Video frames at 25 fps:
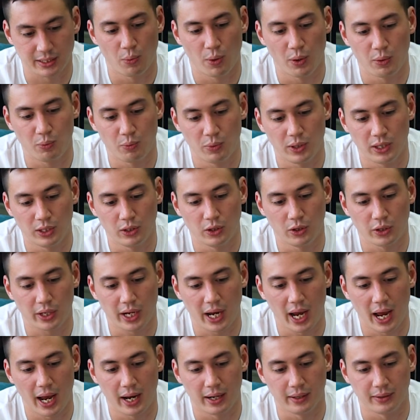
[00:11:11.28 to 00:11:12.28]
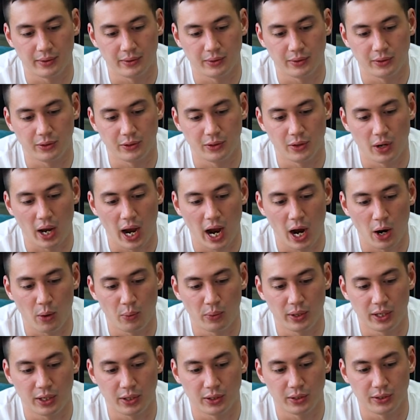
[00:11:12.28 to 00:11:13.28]
when we look at how
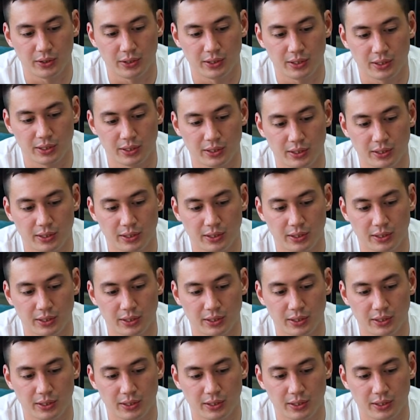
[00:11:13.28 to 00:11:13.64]
we could,